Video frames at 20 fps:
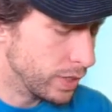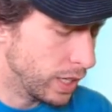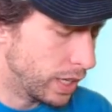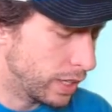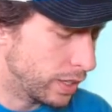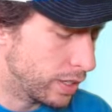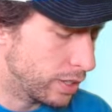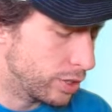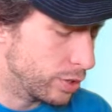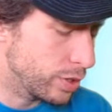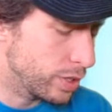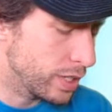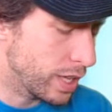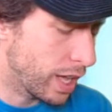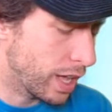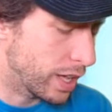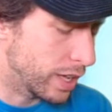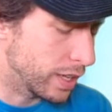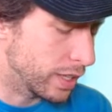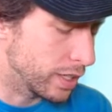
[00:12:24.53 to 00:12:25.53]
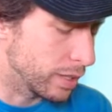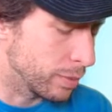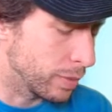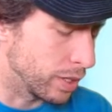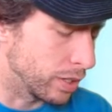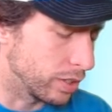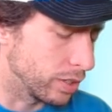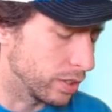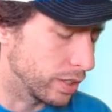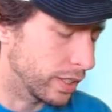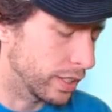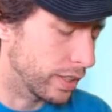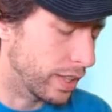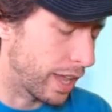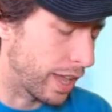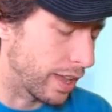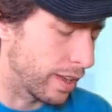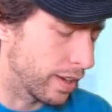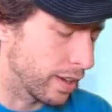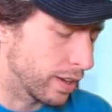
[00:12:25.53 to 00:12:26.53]
and then do a dot in the middle like
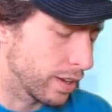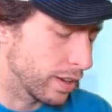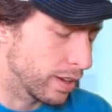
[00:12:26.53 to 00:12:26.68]
that.